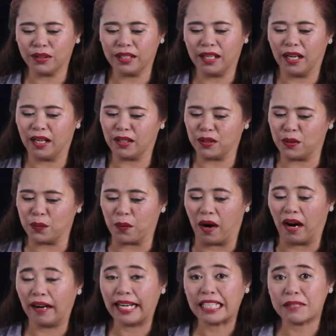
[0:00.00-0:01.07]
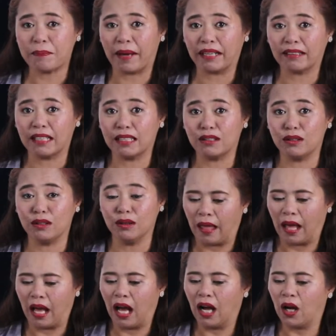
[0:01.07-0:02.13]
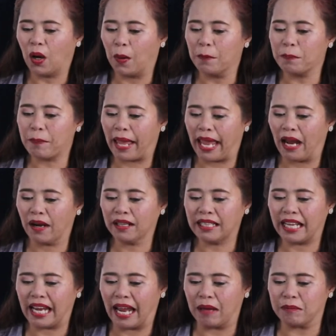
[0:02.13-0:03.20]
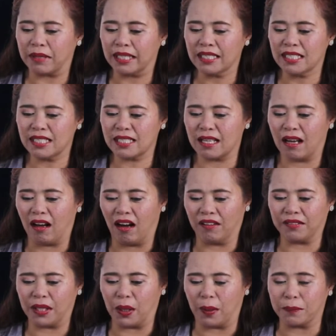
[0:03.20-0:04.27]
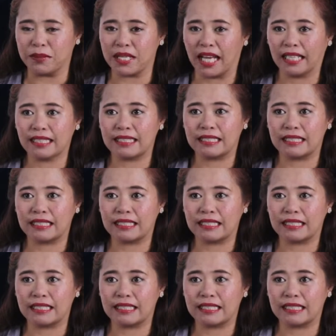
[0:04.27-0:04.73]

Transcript: you are expected to compare the image of the objects